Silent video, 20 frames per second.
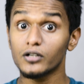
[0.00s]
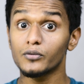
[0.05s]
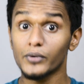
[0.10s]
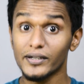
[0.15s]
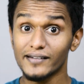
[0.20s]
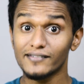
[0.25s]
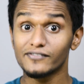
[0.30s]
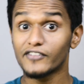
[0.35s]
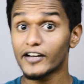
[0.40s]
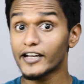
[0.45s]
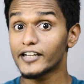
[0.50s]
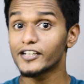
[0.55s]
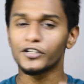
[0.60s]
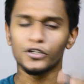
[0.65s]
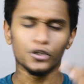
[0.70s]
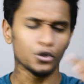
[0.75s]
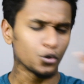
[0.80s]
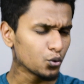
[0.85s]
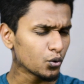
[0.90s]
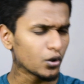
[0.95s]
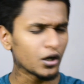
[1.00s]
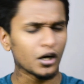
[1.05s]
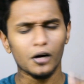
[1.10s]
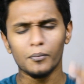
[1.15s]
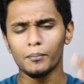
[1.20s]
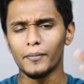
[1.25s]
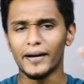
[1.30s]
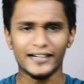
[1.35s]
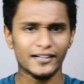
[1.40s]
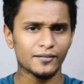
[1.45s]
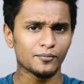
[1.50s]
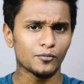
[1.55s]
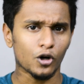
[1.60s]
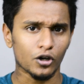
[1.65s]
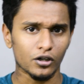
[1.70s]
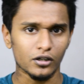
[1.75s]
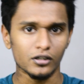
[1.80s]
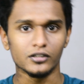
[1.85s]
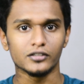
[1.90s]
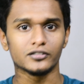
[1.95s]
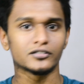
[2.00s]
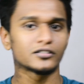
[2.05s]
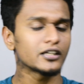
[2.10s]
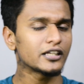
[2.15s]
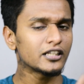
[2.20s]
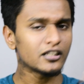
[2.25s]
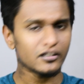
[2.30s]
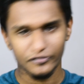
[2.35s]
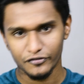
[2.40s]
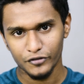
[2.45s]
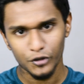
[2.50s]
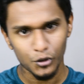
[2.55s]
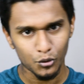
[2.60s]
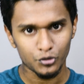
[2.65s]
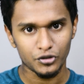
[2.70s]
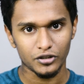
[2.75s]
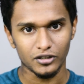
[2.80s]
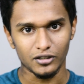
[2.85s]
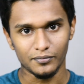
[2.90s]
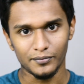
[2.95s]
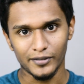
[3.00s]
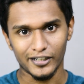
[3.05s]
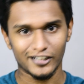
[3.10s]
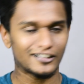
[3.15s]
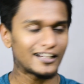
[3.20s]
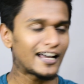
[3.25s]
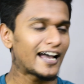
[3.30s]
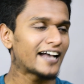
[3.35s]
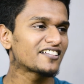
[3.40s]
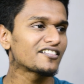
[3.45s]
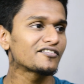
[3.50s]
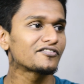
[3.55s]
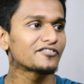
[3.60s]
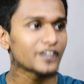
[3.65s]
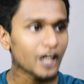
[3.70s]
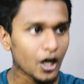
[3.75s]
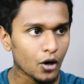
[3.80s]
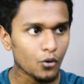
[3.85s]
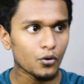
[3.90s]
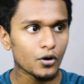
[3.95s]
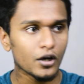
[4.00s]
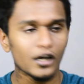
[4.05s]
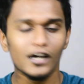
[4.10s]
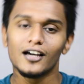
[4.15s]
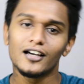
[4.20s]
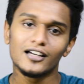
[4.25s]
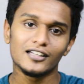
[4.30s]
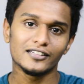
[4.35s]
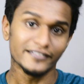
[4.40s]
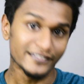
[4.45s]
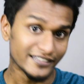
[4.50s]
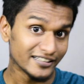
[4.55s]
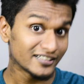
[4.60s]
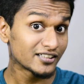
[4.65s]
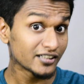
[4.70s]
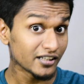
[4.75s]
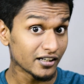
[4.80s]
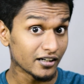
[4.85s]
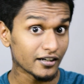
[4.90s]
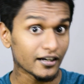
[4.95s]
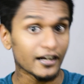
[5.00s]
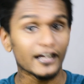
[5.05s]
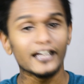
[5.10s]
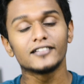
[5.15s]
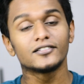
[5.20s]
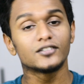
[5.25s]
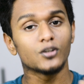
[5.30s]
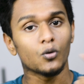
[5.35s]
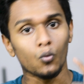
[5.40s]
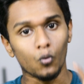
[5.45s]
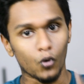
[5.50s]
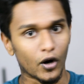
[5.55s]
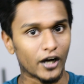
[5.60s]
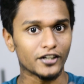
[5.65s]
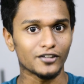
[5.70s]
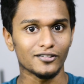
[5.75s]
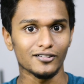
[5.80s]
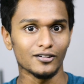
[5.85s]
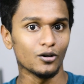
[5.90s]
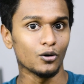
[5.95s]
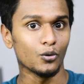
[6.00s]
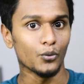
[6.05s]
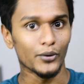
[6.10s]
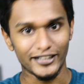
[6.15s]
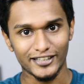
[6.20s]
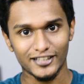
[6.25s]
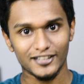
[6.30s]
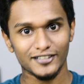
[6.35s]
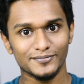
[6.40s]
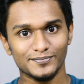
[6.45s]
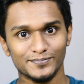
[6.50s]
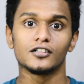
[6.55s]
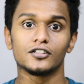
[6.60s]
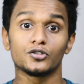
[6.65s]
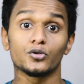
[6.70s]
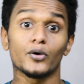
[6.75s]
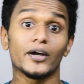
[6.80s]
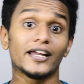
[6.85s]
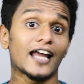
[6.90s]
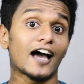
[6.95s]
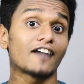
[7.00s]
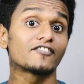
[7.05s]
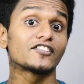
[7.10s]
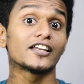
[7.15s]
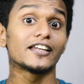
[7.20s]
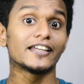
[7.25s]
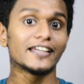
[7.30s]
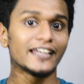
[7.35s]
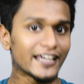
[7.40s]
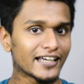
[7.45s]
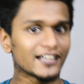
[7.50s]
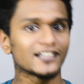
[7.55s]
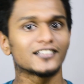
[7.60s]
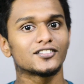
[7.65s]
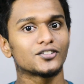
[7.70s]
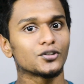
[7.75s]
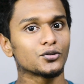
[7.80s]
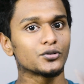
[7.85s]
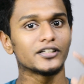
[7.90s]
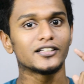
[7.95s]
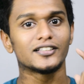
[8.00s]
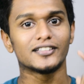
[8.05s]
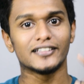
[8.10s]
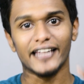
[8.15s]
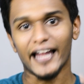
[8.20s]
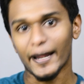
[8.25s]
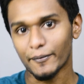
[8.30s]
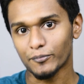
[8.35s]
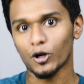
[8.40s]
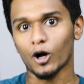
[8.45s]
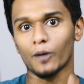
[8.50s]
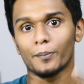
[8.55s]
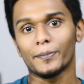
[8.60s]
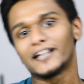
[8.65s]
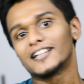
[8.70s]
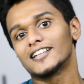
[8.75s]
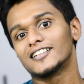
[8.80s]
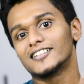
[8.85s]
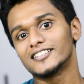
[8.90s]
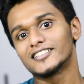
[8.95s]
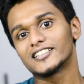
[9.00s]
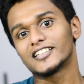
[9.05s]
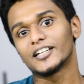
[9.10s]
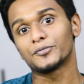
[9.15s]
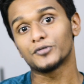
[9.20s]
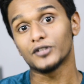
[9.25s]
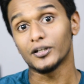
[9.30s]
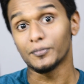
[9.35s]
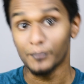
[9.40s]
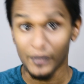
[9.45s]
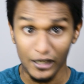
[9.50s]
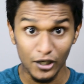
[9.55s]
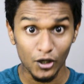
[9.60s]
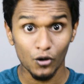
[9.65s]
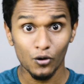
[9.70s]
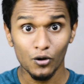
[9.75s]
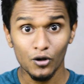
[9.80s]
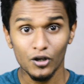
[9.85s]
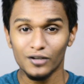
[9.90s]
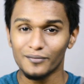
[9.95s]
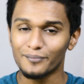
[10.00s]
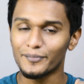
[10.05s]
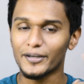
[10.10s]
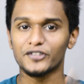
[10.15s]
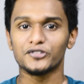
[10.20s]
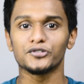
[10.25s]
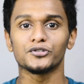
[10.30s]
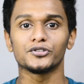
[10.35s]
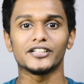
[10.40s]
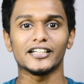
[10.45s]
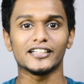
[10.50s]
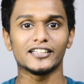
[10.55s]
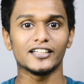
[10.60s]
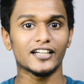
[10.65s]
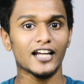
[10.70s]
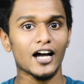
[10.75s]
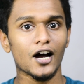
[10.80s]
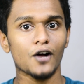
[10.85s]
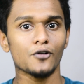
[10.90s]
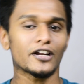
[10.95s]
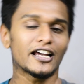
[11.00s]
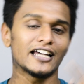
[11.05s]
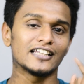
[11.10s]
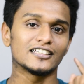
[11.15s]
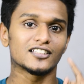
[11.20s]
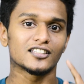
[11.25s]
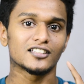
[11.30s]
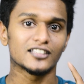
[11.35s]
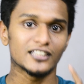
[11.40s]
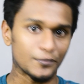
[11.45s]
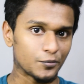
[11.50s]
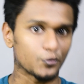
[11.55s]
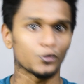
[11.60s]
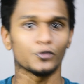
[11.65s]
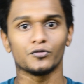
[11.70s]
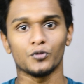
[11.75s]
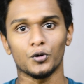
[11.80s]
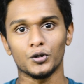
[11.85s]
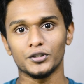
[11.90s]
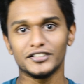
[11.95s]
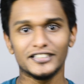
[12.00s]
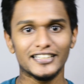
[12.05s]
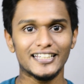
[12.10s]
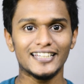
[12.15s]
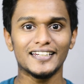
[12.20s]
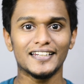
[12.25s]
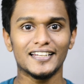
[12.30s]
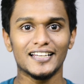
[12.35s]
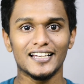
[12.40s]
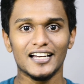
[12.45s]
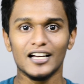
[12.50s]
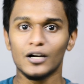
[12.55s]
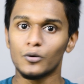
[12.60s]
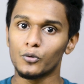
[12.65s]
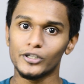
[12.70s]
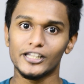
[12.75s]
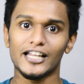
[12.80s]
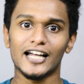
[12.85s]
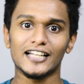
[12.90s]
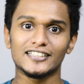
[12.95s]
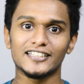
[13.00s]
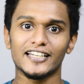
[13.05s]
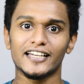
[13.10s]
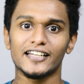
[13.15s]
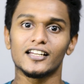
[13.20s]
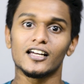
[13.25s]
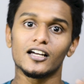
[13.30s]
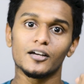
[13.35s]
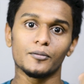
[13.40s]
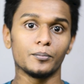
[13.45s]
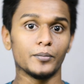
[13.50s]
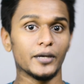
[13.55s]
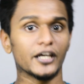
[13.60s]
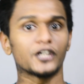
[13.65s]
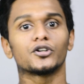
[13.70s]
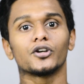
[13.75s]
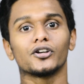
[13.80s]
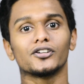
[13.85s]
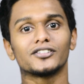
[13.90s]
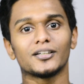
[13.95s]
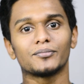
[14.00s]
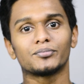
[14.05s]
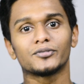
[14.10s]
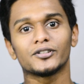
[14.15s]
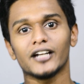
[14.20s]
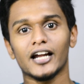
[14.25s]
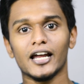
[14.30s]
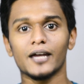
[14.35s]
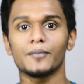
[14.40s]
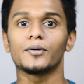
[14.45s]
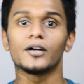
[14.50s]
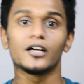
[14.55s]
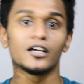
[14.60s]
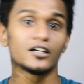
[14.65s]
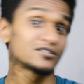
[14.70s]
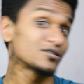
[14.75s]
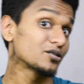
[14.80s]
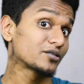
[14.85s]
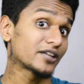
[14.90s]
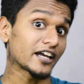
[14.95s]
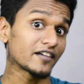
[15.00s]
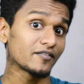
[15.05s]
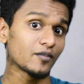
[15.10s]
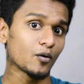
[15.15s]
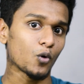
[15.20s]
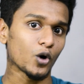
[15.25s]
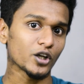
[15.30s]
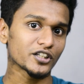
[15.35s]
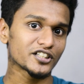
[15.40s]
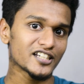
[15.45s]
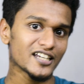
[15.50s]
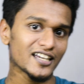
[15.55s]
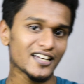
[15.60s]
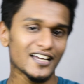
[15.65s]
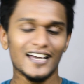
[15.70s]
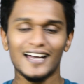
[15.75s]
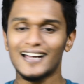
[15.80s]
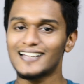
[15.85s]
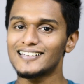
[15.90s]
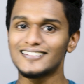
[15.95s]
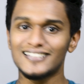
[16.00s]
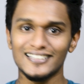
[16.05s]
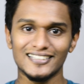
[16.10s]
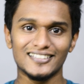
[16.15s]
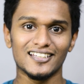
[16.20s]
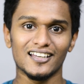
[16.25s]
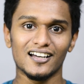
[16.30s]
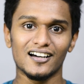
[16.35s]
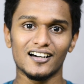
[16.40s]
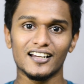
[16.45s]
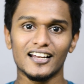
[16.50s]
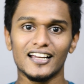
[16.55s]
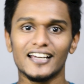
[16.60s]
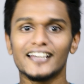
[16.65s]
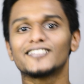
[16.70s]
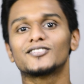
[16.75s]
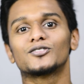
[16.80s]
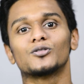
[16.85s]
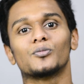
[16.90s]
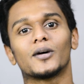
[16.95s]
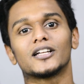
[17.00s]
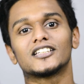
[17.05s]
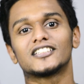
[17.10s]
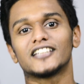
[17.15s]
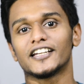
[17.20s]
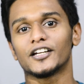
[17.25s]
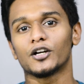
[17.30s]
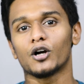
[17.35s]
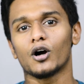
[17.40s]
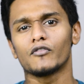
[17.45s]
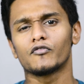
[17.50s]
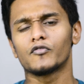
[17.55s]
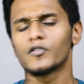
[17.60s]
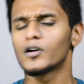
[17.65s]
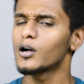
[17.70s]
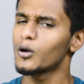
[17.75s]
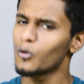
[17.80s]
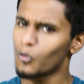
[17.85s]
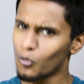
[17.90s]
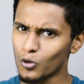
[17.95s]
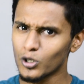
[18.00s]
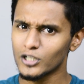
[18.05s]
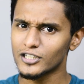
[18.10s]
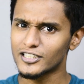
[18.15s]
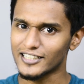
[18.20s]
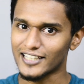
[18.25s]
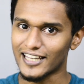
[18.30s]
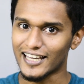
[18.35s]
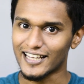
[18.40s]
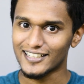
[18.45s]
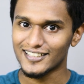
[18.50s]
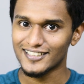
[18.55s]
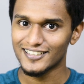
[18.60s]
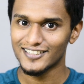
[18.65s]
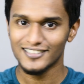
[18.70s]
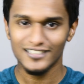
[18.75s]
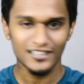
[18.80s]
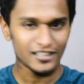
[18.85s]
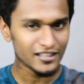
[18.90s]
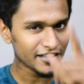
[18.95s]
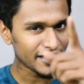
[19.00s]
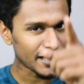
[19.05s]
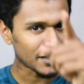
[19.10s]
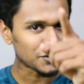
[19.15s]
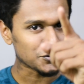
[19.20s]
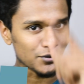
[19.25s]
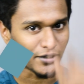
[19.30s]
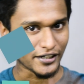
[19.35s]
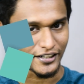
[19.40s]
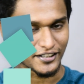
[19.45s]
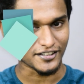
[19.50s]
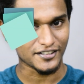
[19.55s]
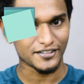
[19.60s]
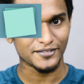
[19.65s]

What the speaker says: we'll find newer, better models in the future, but as of now, this here is the one to go with. So I'll have the links to this laptop in the description below. Make sure you check that out and support Phonestein. With that said, make sure you subscribe. So thanks for watching, and this here is Suman signing off once again. Catch you later.